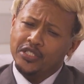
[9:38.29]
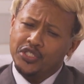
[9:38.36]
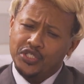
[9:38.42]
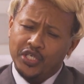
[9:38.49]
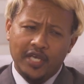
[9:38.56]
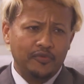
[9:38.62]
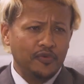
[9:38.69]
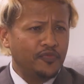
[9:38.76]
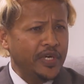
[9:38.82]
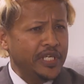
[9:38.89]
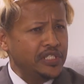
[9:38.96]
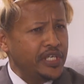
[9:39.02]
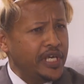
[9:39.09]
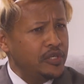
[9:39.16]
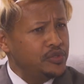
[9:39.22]
Saifu
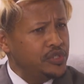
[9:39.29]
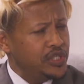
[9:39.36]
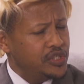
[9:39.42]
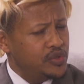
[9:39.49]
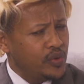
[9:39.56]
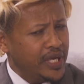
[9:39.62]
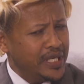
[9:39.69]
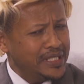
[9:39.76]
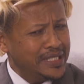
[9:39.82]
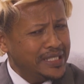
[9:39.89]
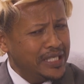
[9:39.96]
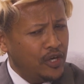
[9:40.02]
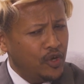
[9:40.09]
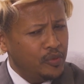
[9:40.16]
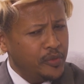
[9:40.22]
Fantown just
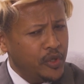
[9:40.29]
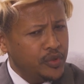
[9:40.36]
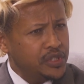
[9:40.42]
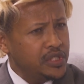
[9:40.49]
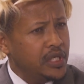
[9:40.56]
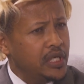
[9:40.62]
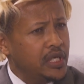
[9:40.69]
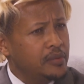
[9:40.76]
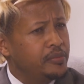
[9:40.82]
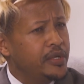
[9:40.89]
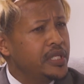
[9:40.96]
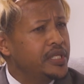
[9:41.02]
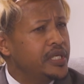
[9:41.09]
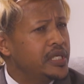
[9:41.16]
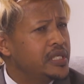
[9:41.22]
raised almost $1
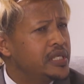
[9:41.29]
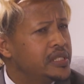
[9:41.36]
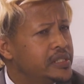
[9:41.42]
billion.